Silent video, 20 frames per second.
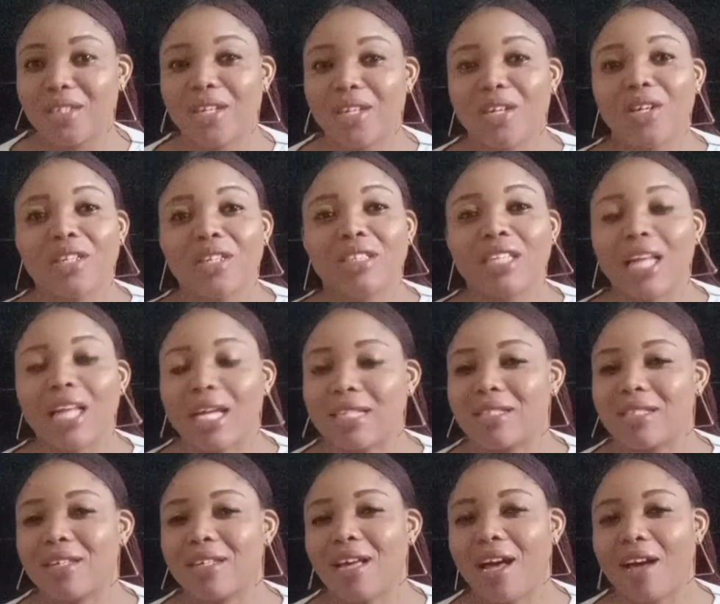that
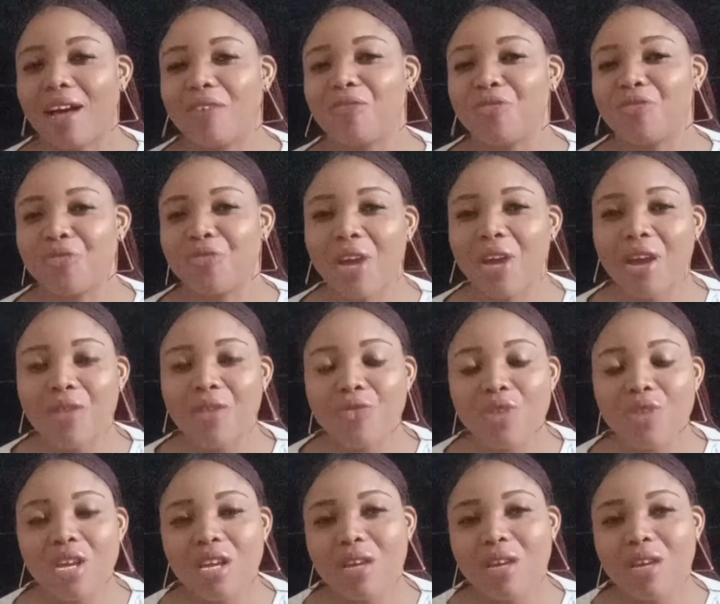are very